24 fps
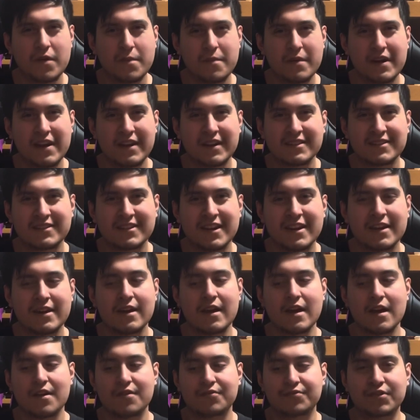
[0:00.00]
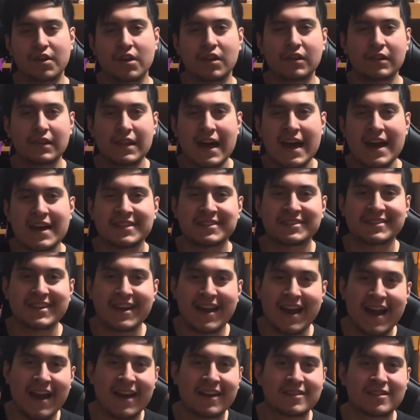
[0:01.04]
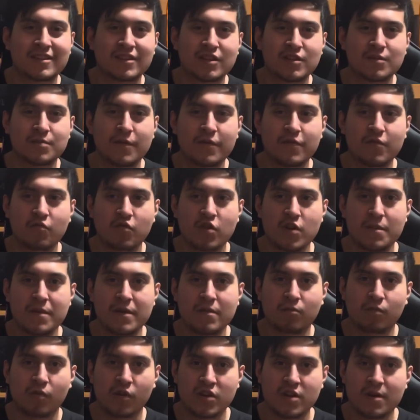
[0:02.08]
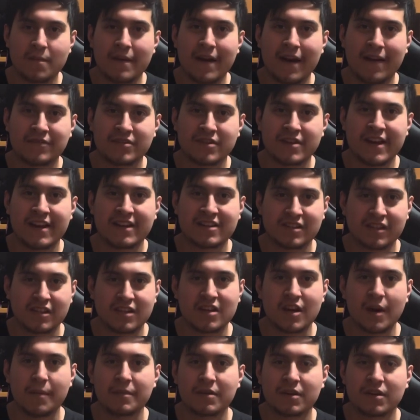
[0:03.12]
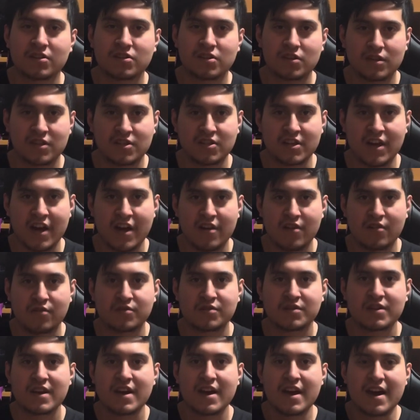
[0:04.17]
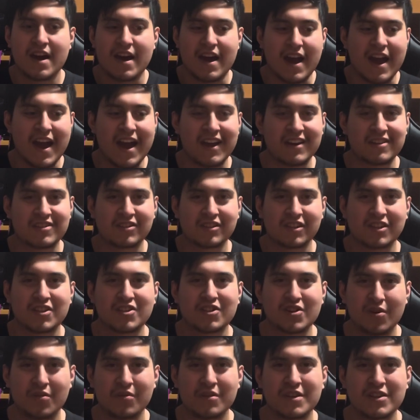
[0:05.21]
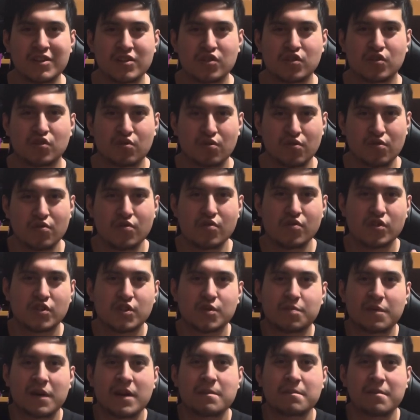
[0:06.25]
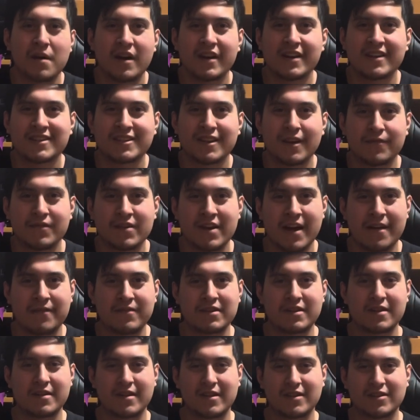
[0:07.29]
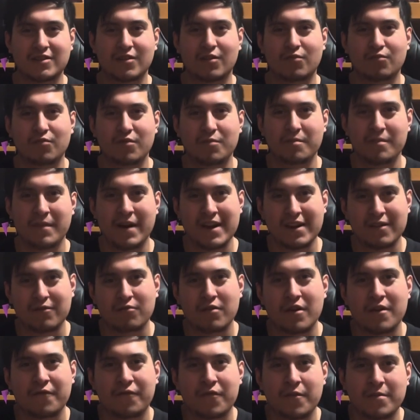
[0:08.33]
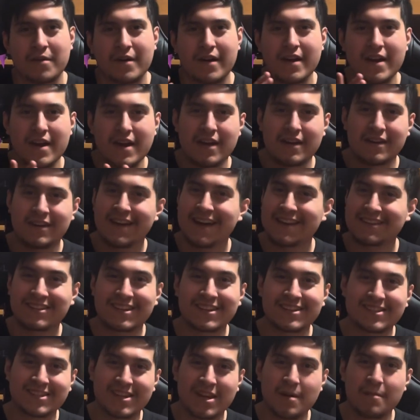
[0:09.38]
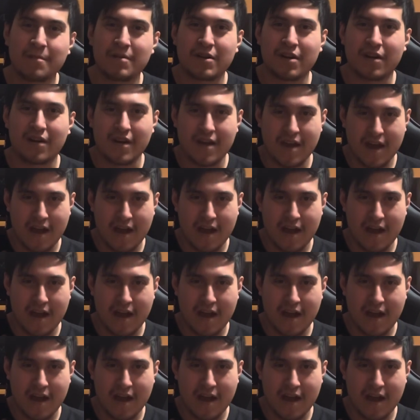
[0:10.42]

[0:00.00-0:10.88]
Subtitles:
but I can say the last act of this movie would have been William Afton actually coming into the shadows, actually showing his true Spring Bonnie self and having to Mike run from not just him, but